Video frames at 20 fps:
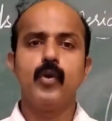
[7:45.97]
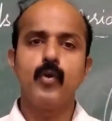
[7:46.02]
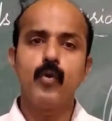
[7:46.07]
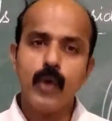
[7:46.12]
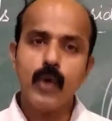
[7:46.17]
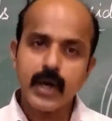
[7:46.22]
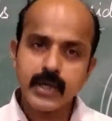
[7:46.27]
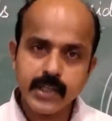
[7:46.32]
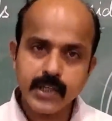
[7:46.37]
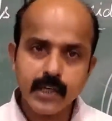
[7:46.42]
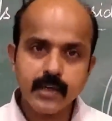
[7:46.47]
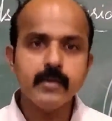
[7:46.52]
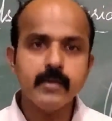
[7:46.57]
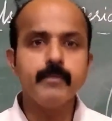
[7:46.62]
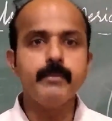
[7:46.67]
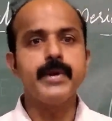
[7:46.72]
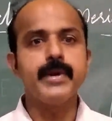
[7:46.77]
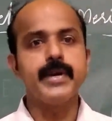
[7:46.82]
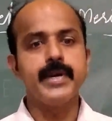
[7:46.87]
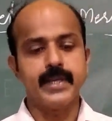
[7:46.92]
What
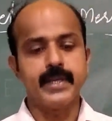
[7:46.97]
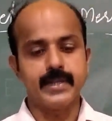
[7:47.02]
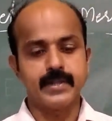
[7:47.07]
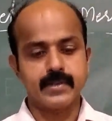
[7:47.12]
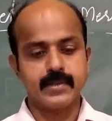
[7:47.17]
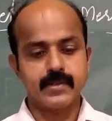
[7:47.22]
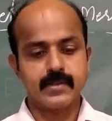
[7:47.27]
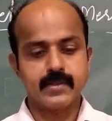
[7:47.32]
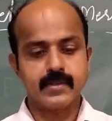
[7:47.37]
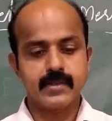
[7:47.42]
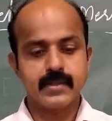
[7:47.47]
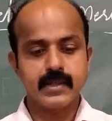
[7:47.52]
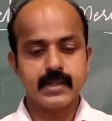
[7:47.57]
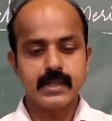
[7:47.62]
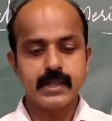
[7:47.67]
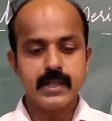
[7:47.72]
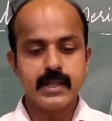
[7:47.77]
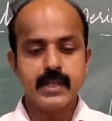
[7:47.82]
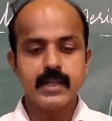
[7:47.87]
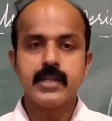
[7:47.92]
are meridians?
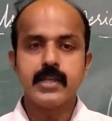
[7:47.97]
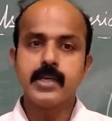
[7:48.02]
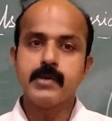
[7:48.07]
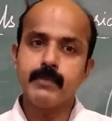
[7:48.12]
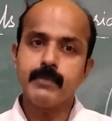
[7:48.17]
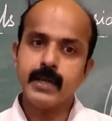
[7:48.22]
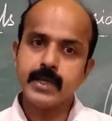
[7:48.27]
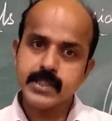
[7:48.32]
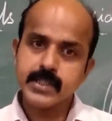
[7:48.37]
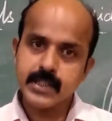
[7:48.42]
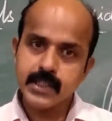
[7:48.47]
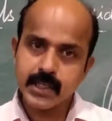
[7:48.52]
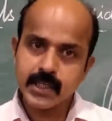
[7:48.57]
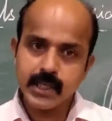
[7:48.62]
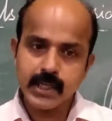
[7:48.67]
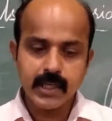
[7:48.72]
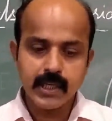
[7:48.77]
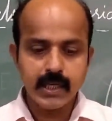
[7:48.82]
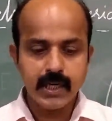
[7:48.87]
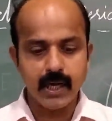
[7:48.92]

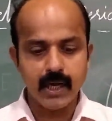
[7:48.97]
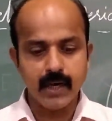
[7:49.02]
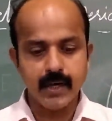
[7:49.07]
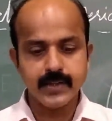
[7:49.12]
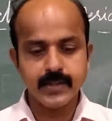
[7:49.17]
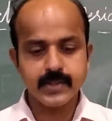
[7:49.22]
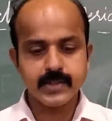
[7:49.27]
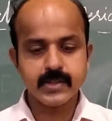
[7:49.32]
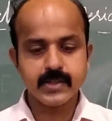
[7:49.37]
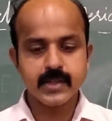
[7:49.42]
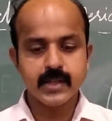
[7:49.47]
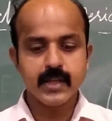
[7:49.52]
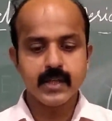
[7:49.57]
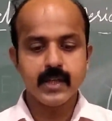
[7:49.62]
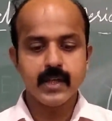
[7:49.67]
Imaginary lines